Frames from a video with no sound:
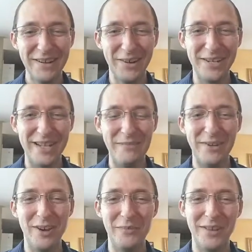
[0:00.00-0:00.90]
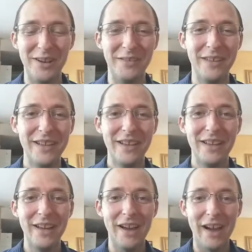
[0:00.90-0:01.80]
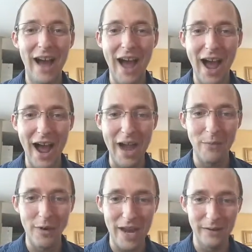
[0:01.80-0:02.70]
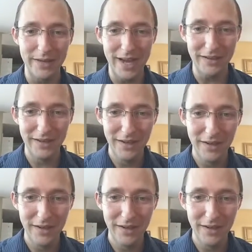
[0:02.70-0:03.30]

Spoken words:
Or just let me know below. I'm okay with that.